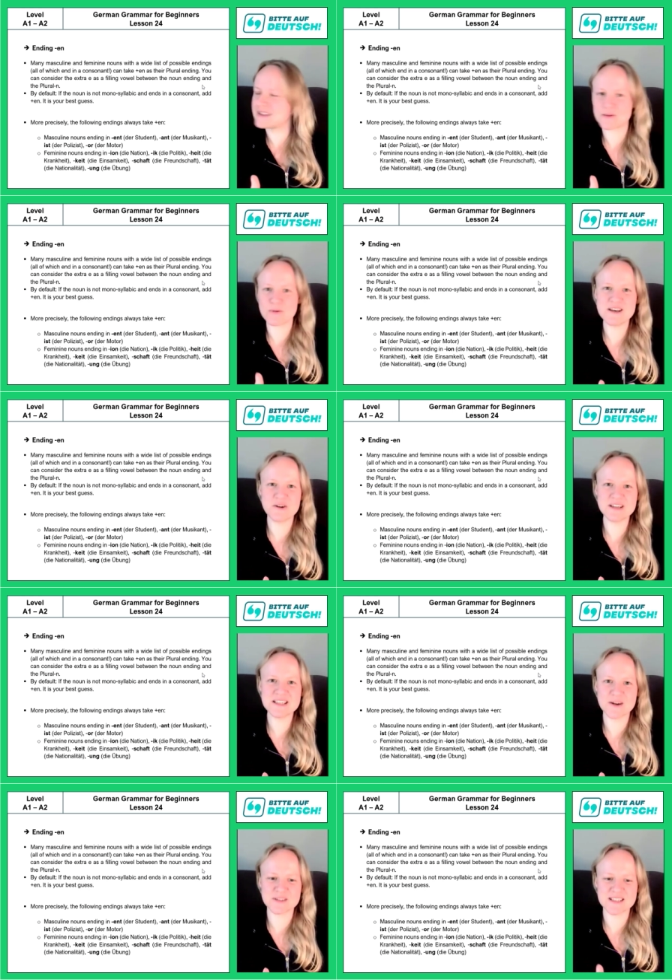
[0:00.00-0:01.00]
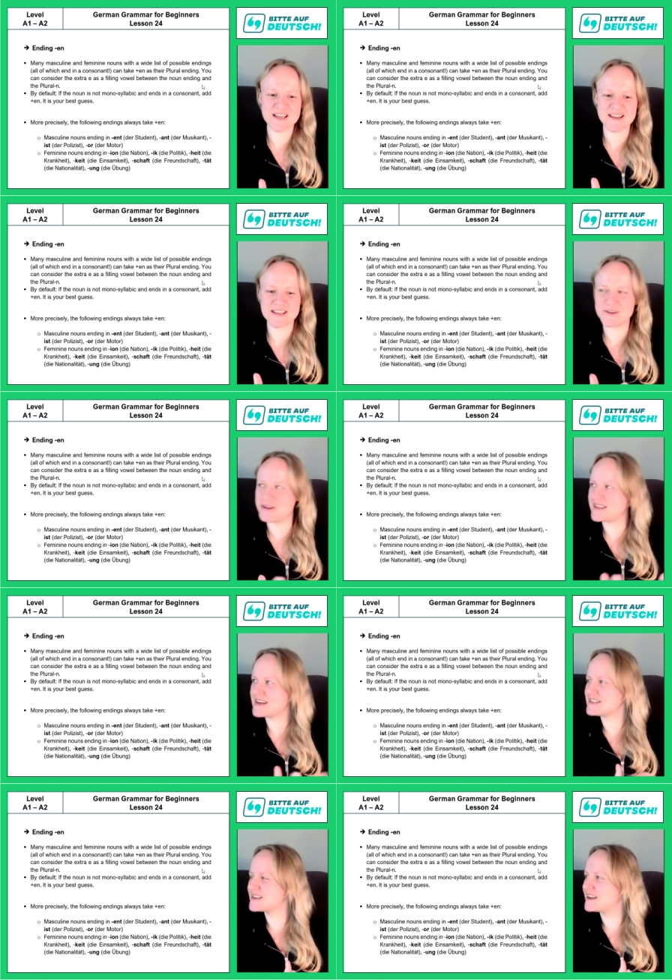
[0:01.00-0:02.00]
It's quite noisy outside, can you hear
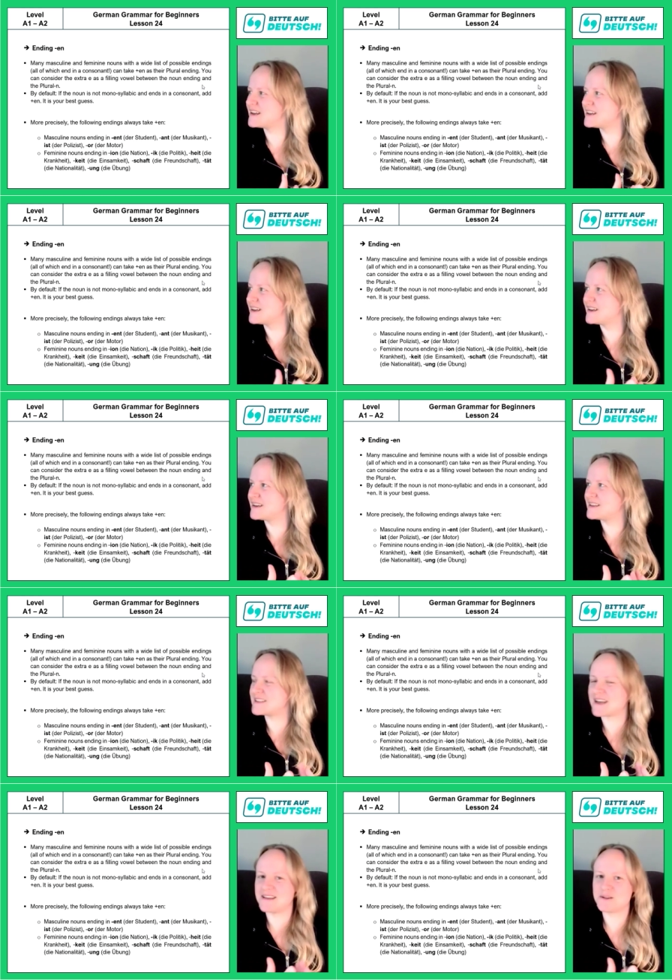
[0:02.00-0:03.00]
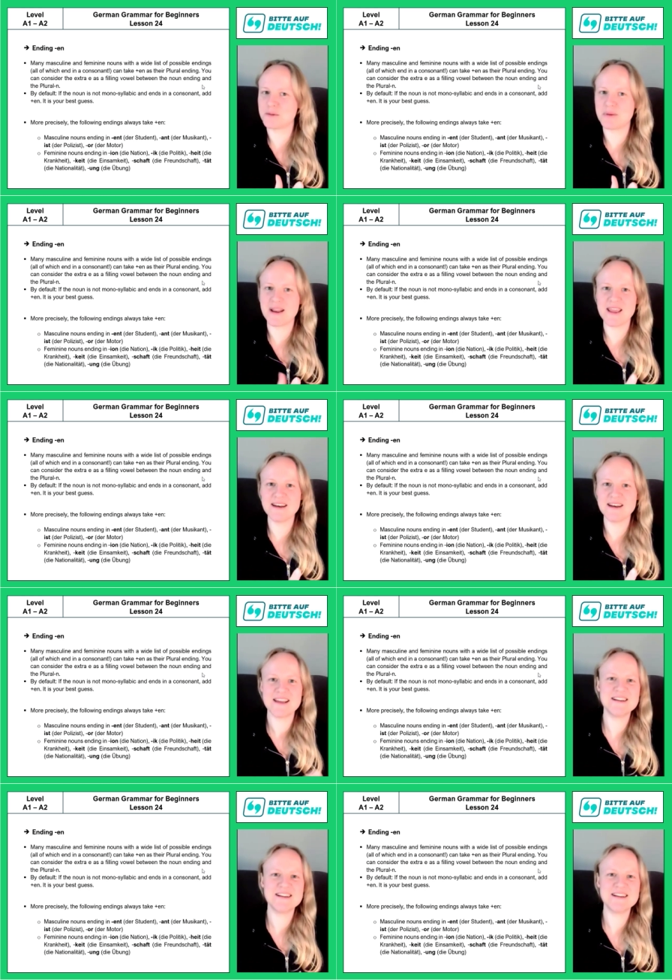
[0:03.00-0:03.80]
that? It's either a plane